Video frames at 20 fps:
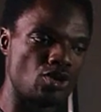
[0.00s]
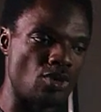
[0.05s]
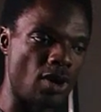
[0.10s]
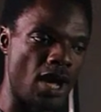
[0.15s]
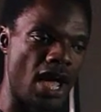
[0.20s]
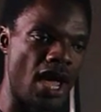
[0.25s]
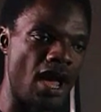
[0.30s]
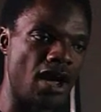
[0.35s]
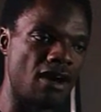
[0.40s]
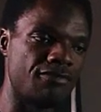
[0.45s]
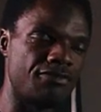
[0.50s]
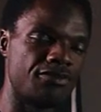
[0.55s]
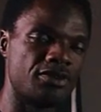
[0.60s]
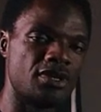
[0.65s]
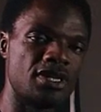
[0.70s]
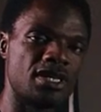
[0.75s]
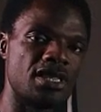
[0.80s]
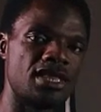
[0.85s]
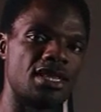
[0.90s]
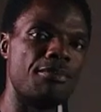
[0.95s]
to have
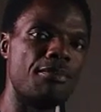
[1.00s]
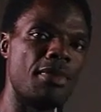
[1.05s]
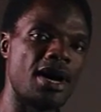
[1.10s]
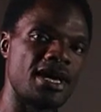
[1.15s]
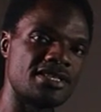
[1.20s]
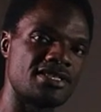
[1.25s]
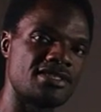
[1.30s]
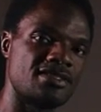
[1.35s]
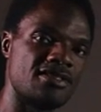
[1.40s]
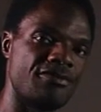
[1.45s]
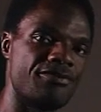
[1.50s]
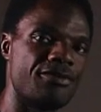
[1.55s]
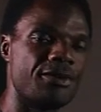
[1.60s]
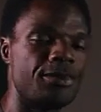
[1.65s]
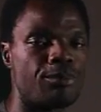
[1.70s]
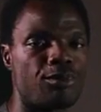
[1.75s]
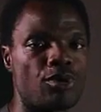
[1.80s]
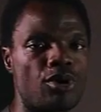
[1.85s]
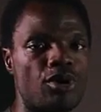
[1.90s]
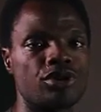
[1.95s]
the massive
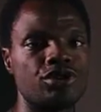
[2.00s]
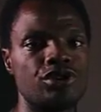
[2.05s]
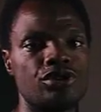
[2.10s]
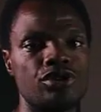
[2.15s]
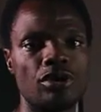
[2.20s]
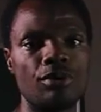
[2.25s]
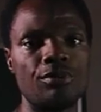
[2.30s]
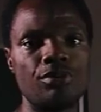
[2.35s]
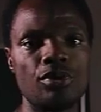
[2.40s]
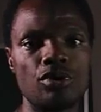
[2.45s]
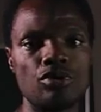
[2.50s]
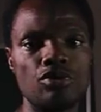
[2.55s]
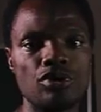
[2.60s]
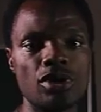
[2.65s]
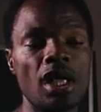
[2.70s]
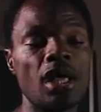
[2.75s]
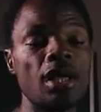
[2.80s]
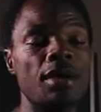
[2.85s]
production of the good.